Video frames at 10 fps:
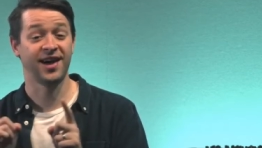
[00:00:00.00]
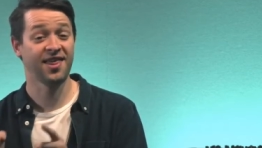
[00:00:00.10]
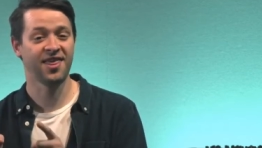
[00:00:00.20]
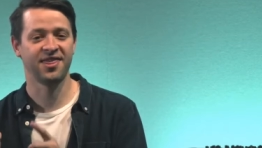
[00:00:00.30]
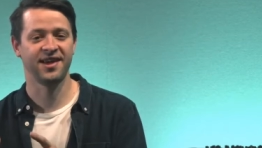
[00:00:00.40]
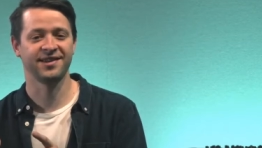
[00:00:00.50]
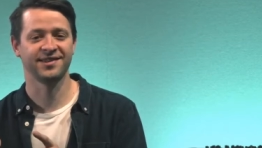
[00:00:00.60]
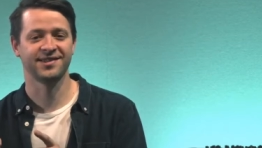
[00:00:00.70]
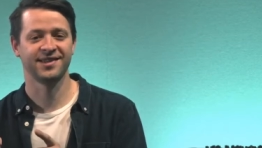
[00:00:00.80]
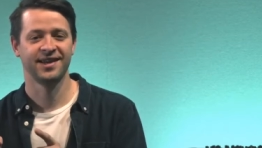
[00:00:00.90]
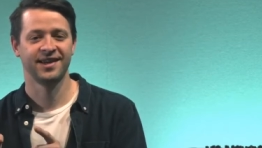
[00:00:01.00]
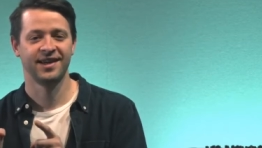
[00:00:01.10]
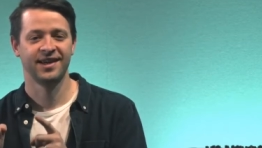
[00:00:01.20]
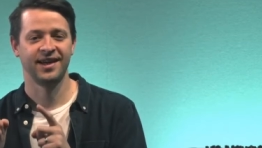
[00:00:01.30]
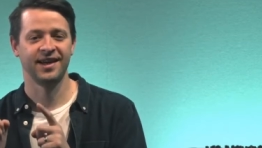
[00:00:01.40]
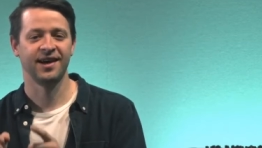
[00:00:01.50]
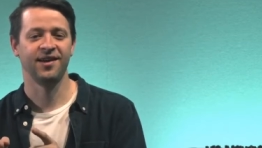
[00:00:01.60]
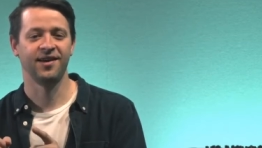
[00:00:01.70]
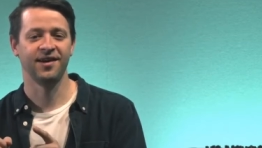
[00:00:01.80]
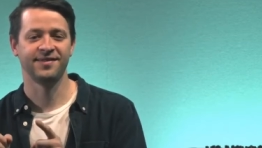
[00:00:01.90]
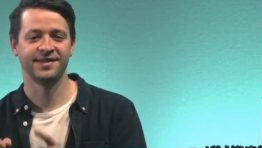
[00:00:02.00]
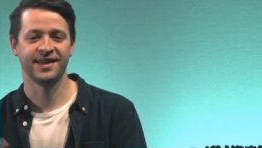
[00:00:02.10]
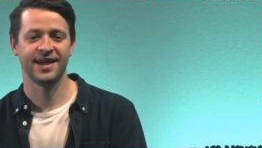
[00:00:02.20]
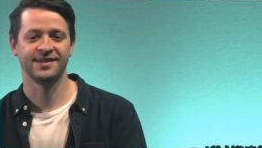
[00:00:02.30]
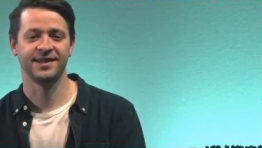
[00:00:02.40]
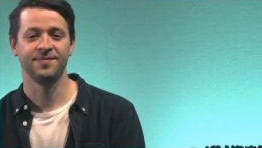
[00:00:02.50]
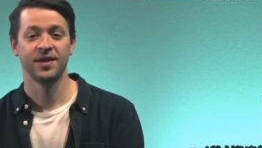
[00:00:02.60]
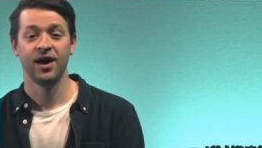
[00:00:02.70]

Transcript: other things in our life to get it.